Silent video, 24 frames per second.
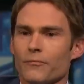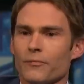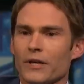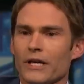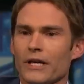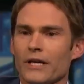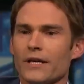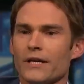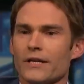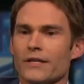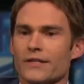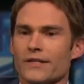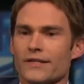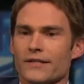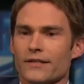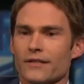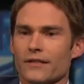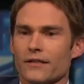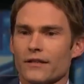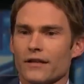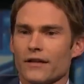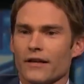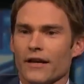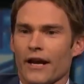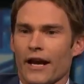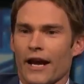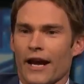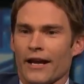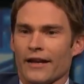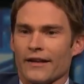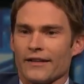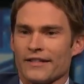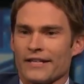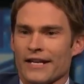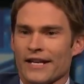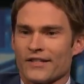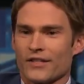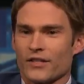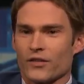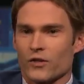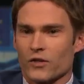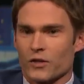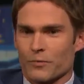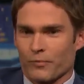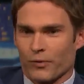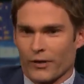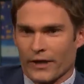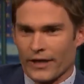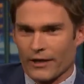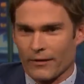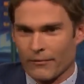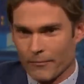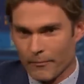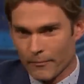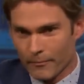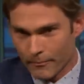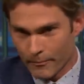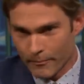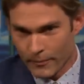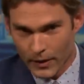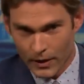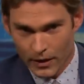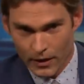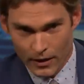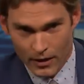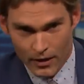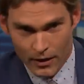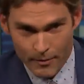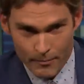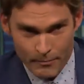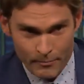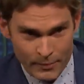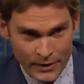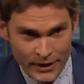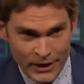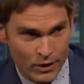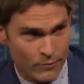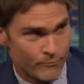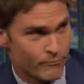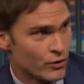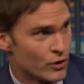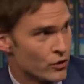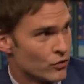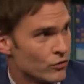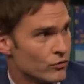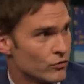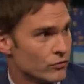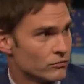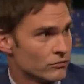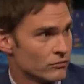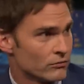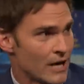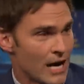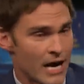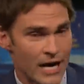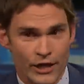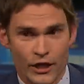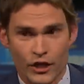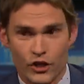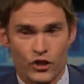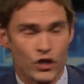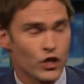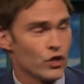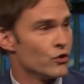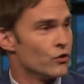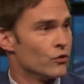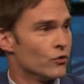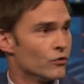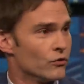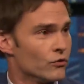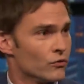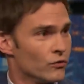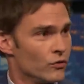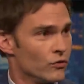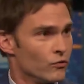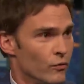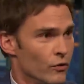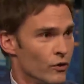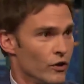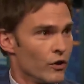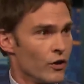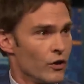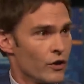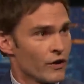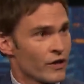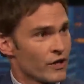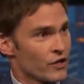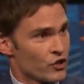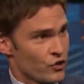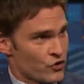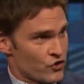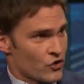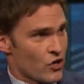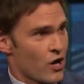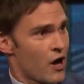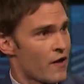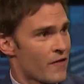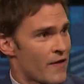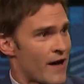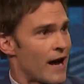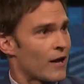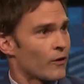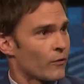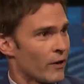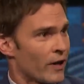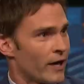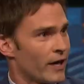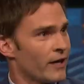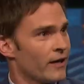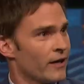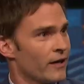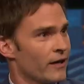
penis and testicles playing peekaboo. Oh, How do you do? You saw that, right?